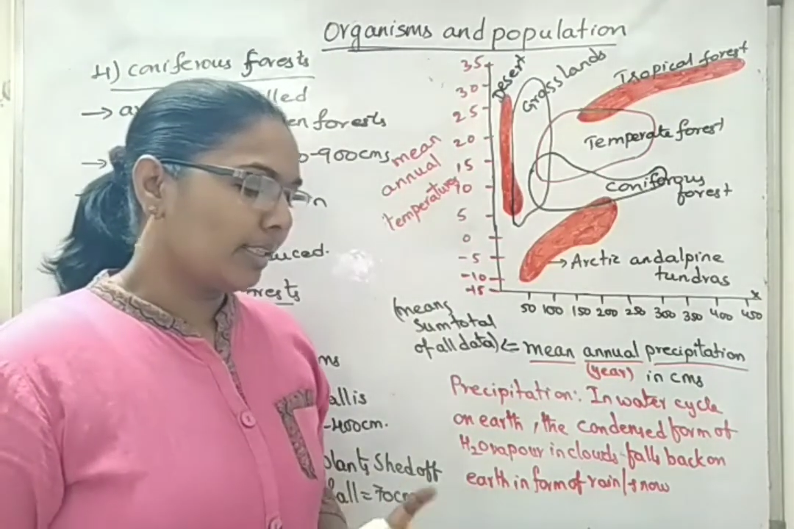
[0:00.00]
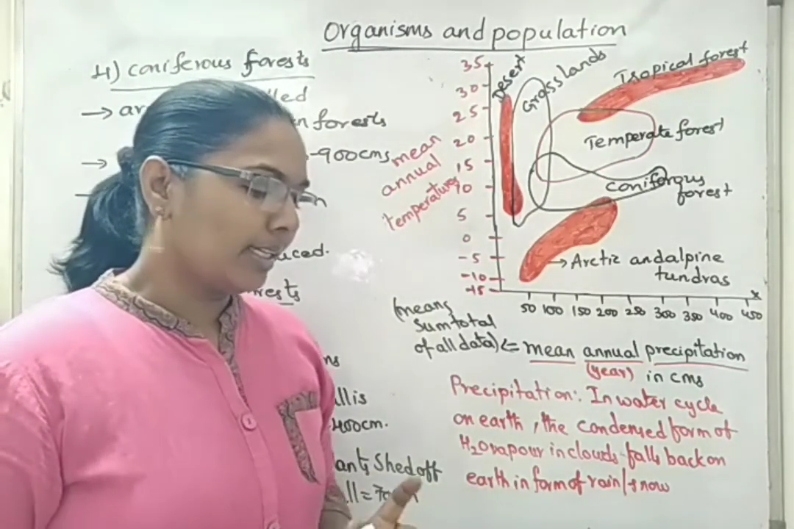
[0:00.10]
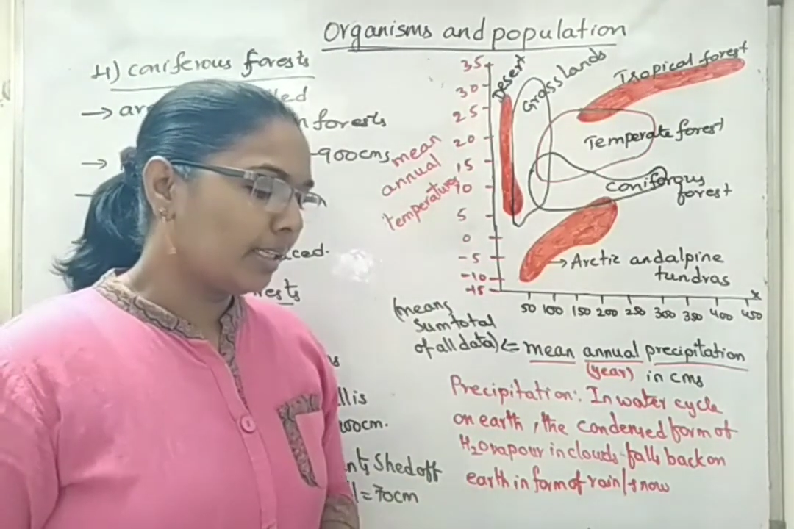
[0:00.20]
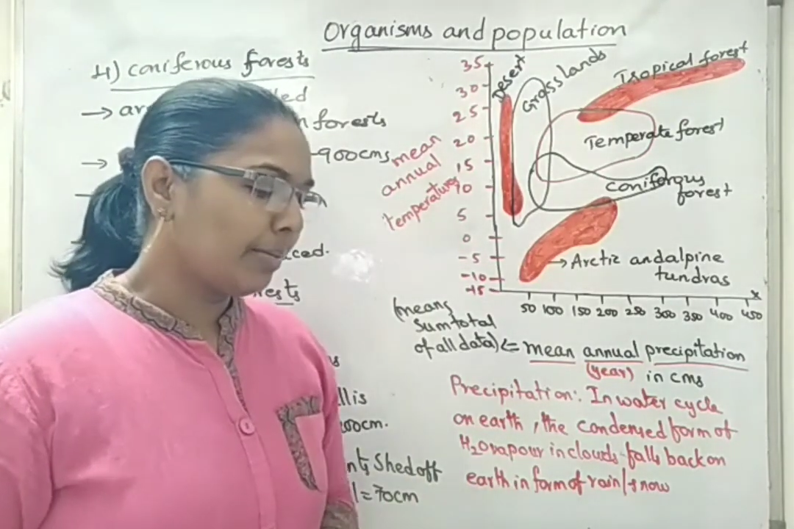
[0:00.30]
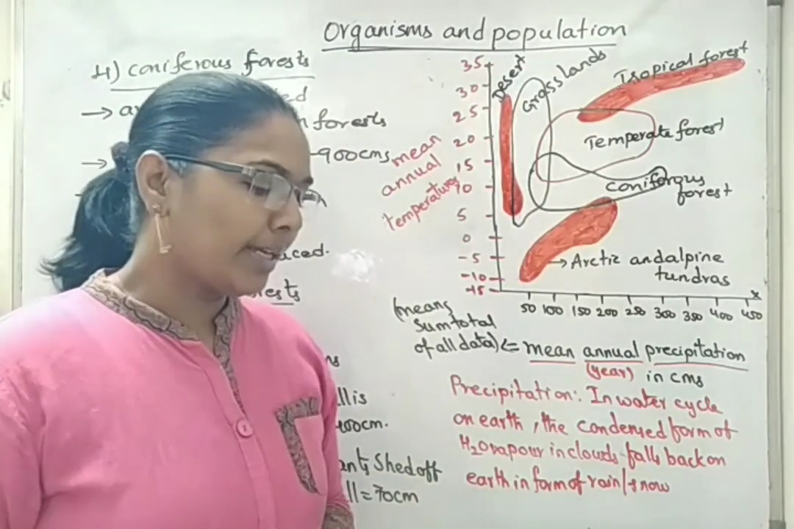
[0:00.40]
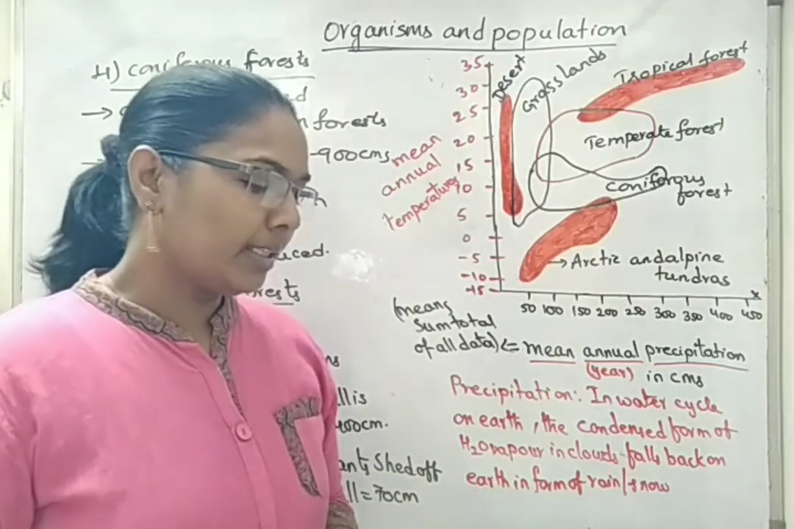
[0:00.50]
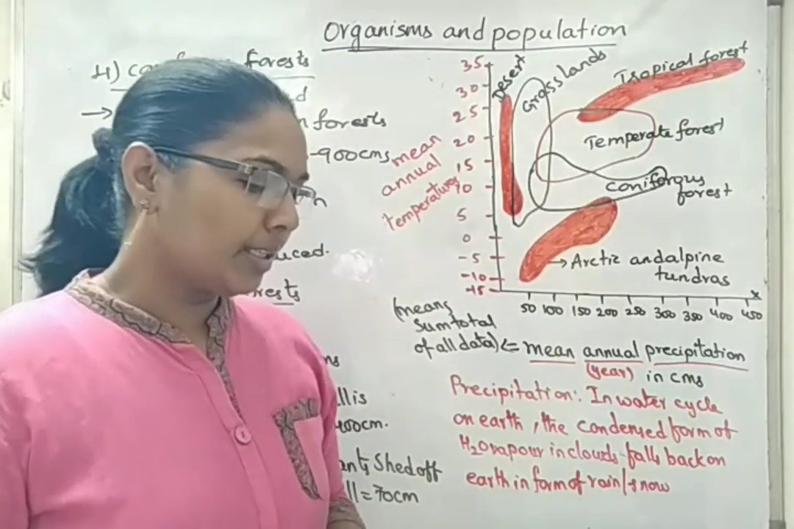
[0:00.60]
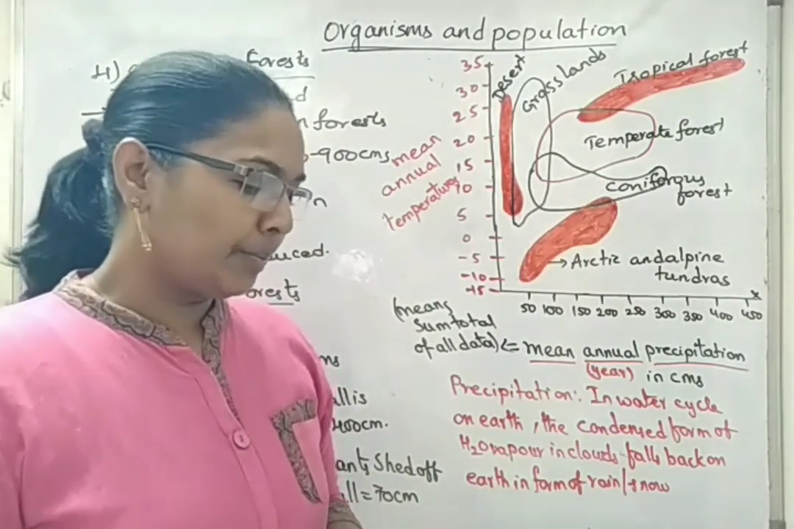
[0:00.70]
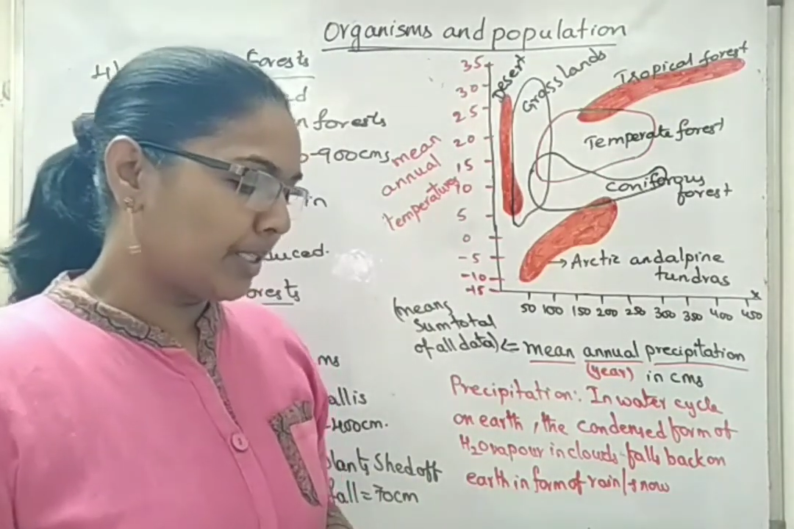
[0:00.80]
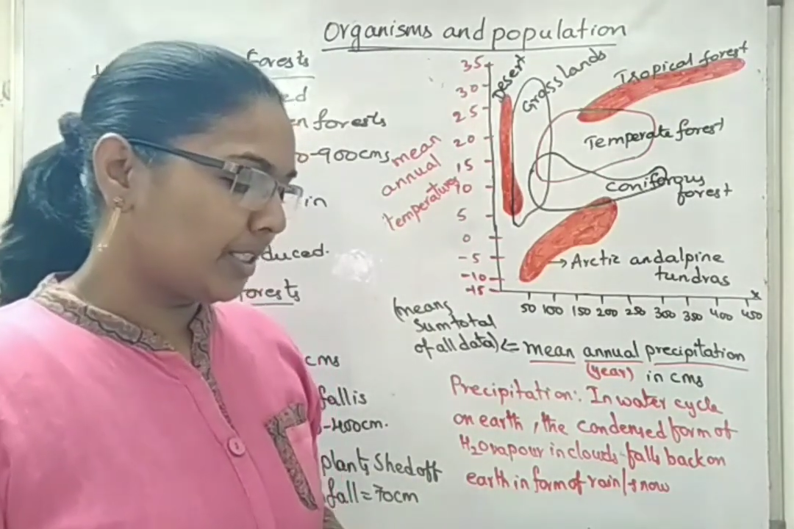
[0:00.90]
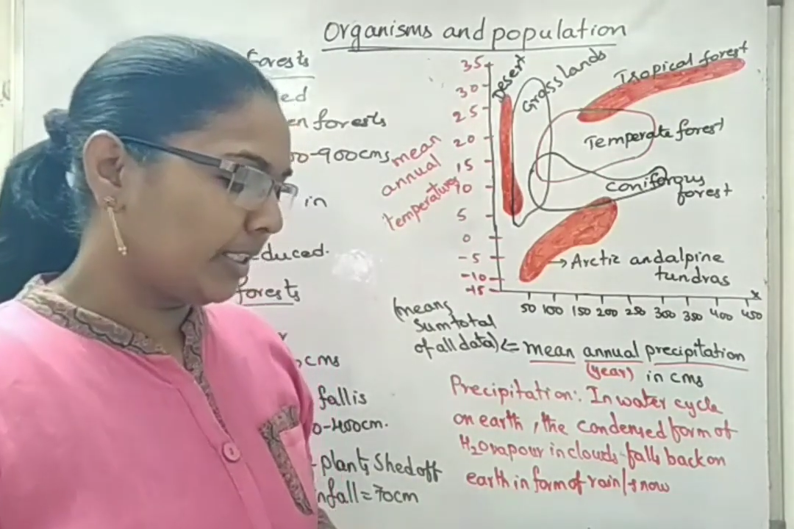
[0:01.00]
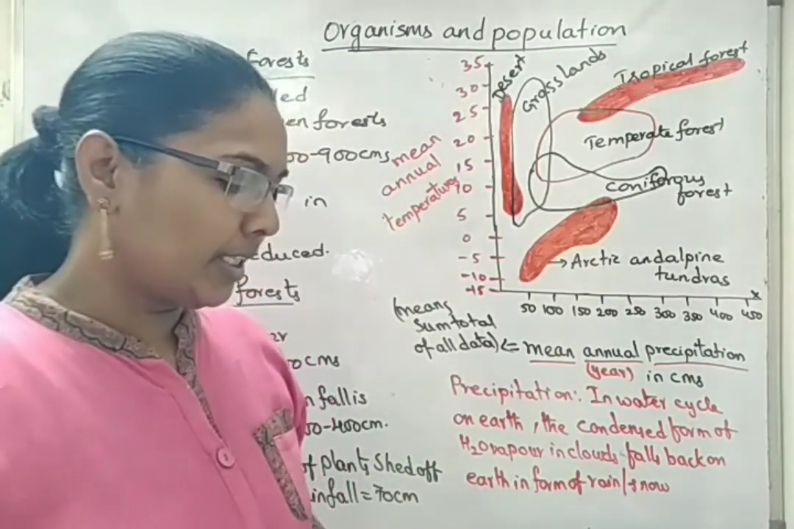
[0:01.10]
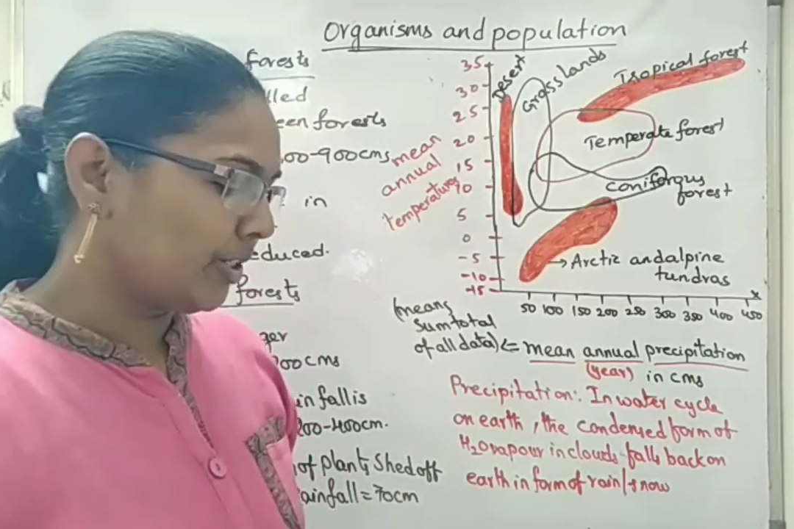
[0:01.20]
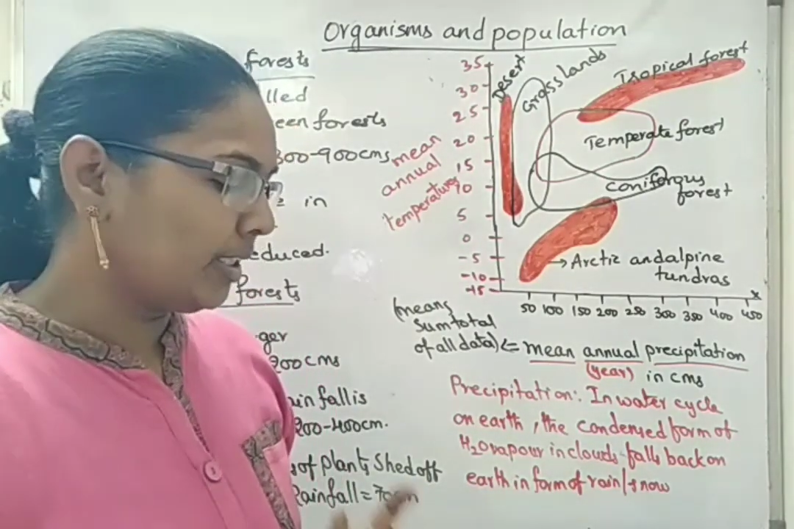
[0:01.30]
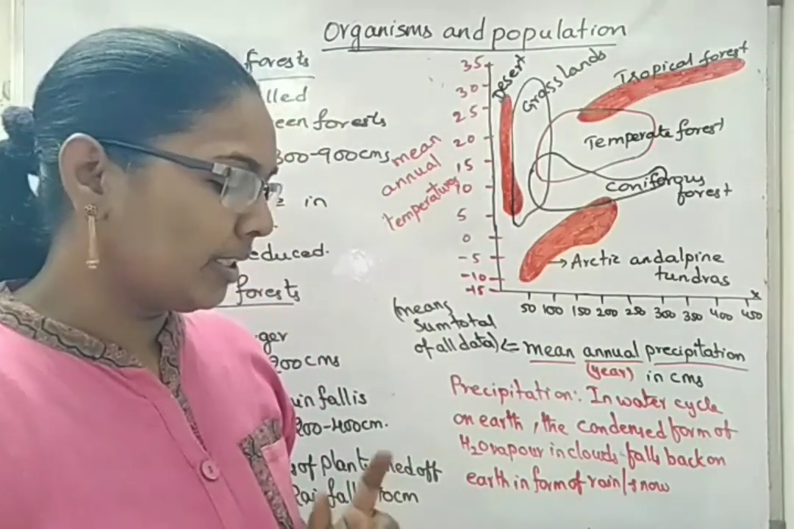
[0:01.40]
diagrammatic
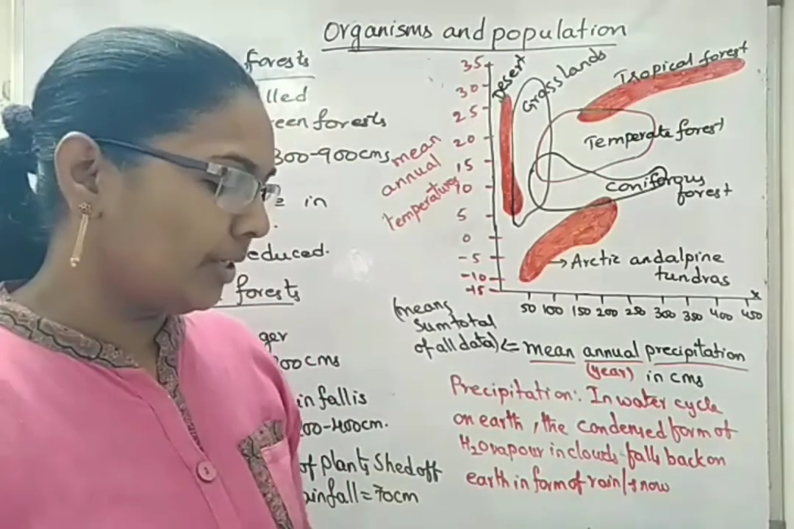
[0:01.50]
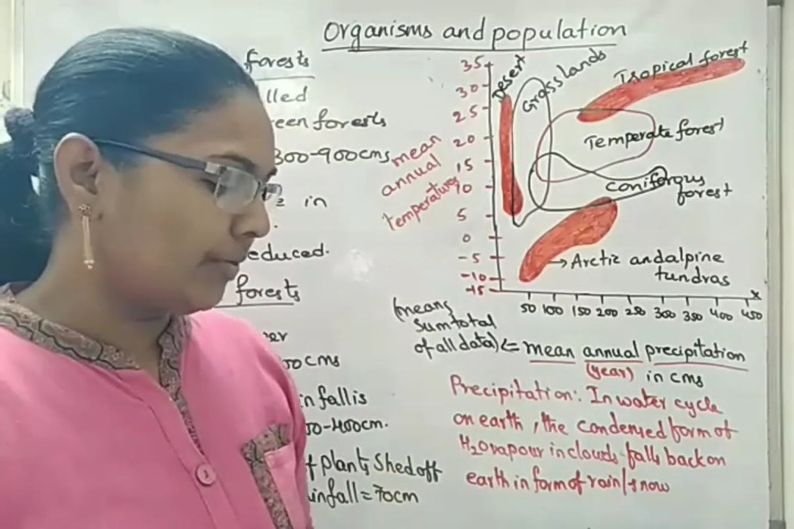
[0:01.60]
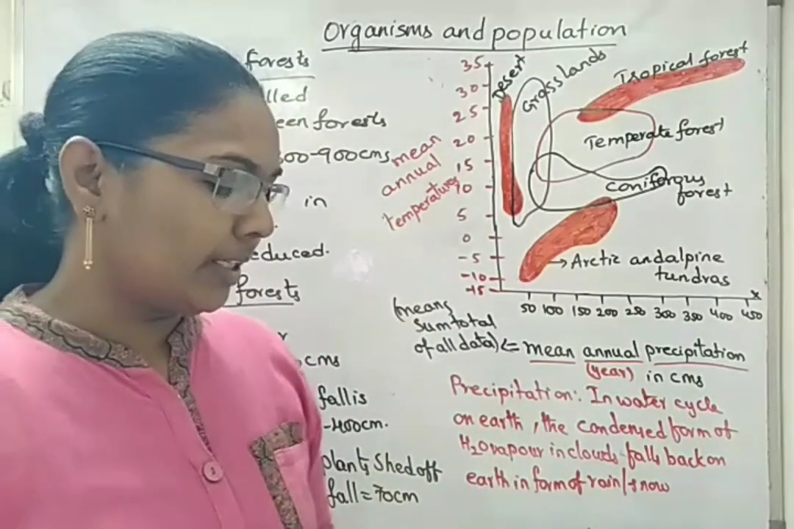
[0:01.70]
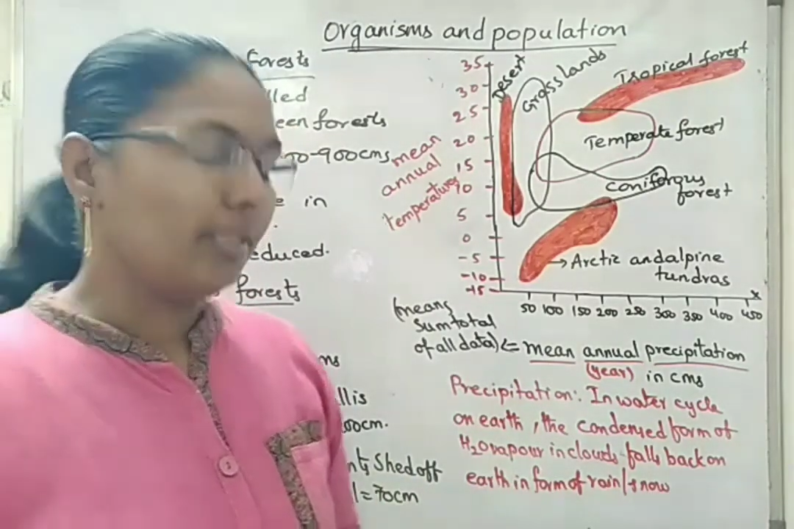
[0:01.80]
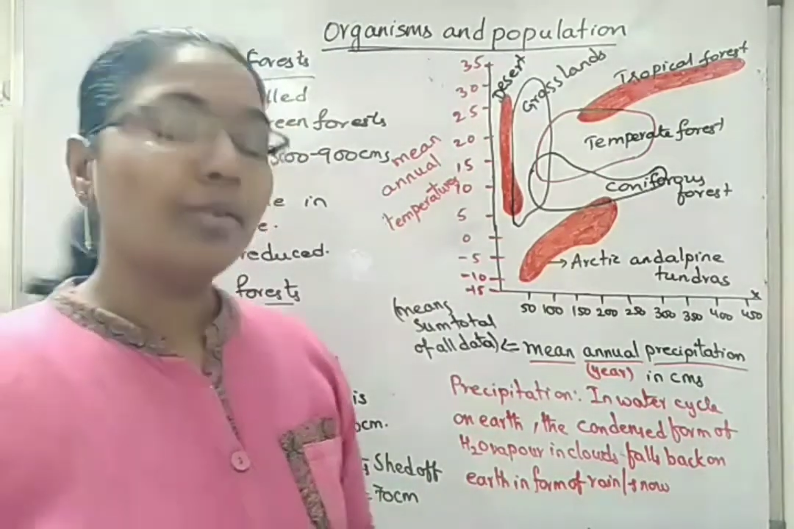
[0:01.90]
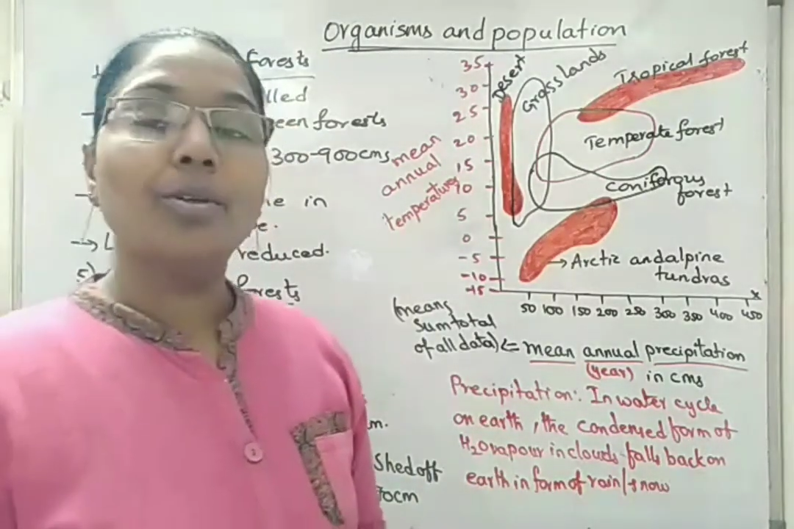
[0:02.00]
representation given in